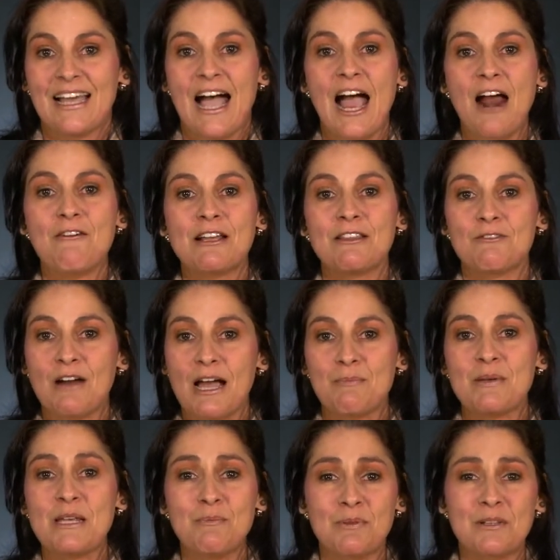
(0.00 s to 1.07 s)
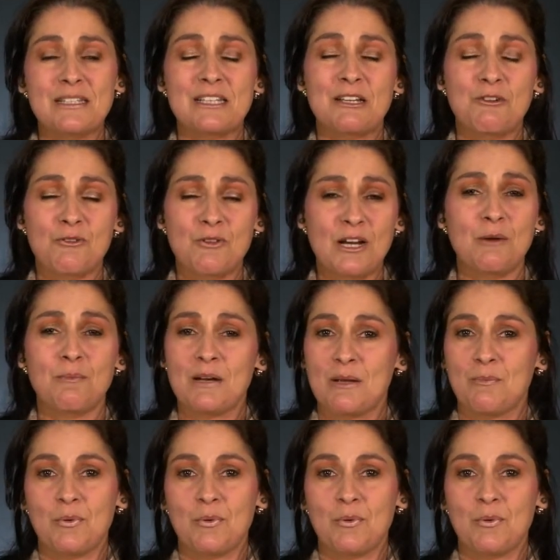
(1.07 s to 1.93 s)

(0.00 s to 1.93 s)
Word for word: Hiring the right people is incredibly